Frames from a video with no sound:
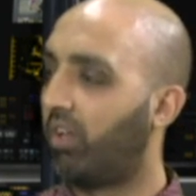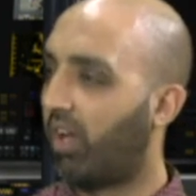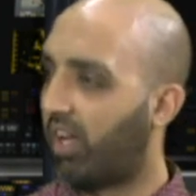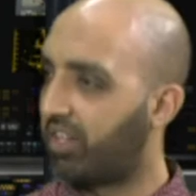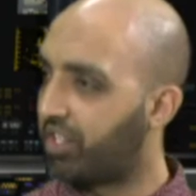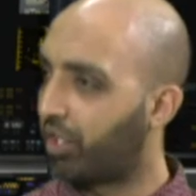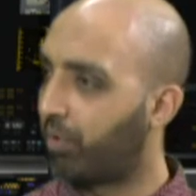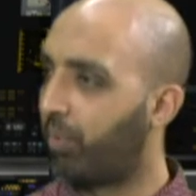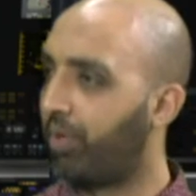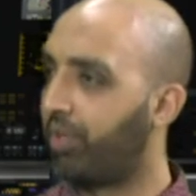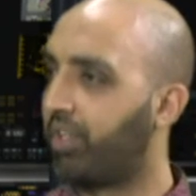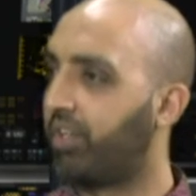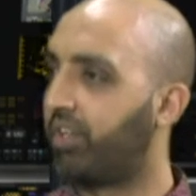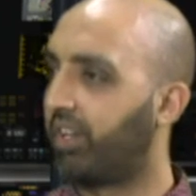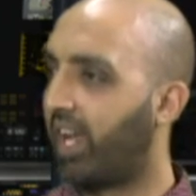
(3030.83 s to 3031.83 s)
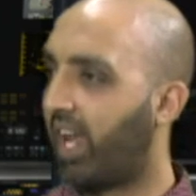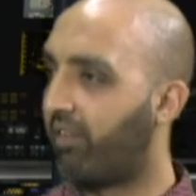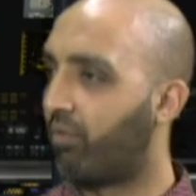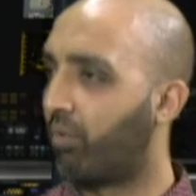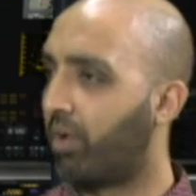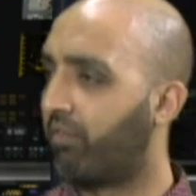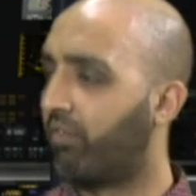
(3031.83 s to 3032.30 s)
as a community to get
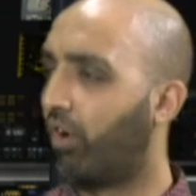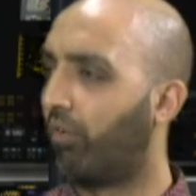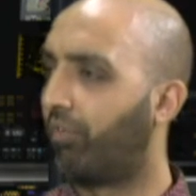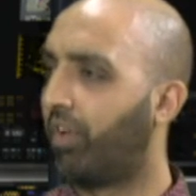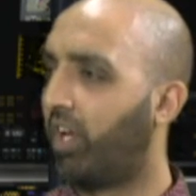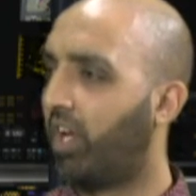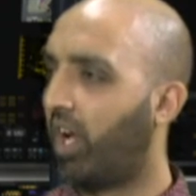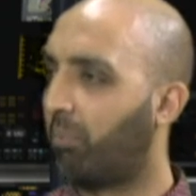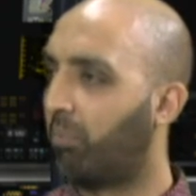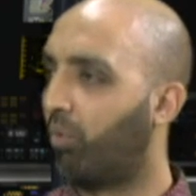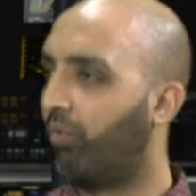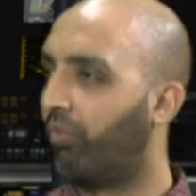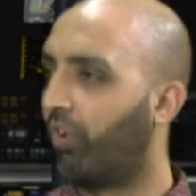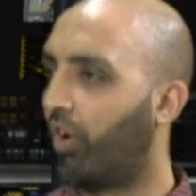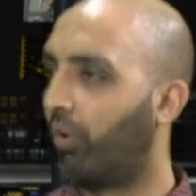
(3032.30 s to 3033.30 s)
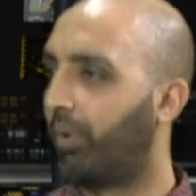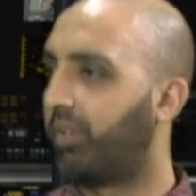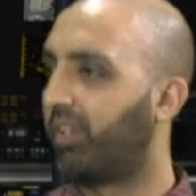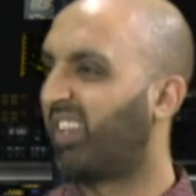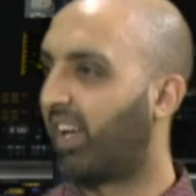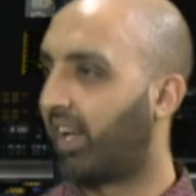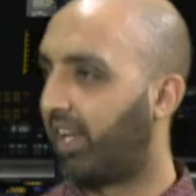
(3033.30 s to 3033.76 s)
everyone involved and move forward
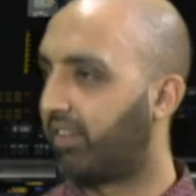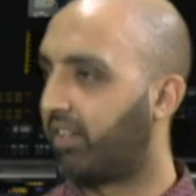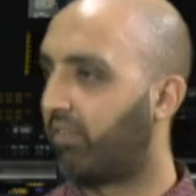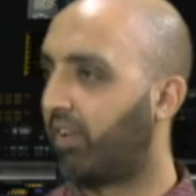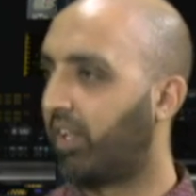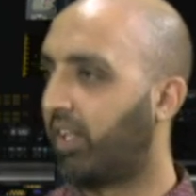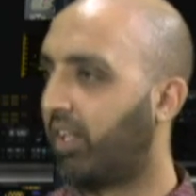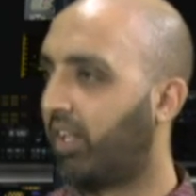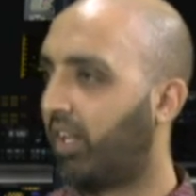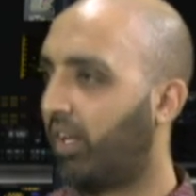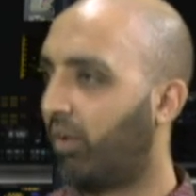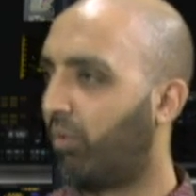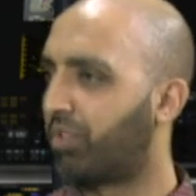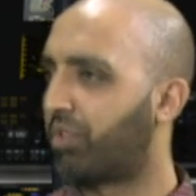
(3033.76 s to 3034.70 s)
collectively? What's